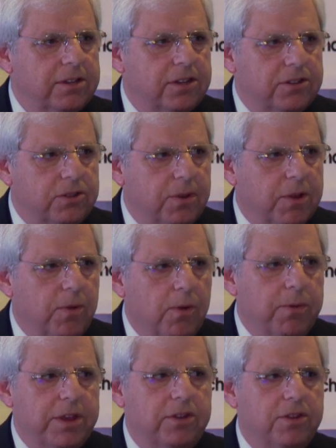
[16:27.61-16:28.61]
to doing
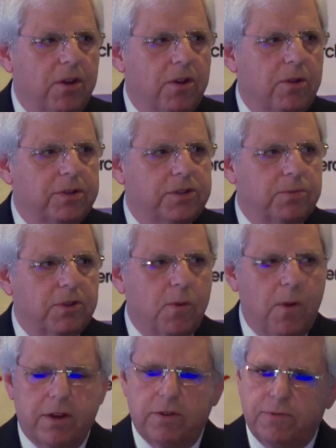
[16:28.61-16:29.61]
what we know is
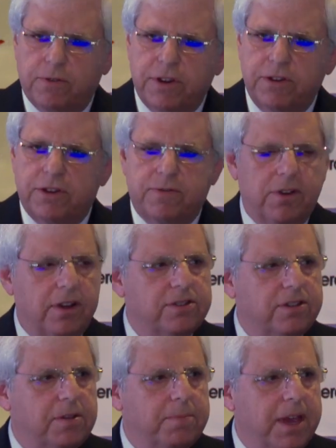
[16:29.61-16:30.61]
required for each of us
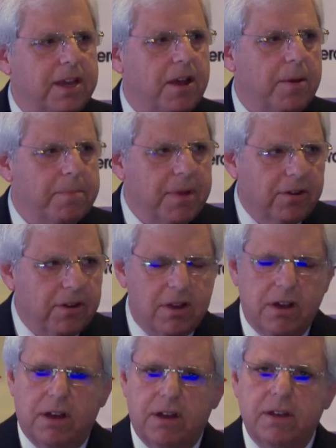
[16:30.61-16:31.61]
to make
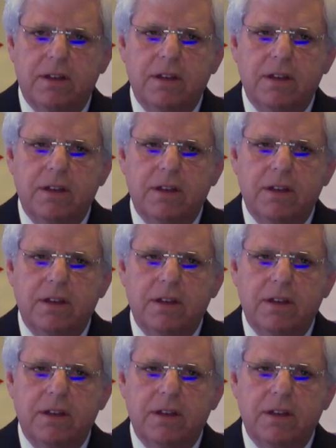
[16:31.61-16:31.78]
America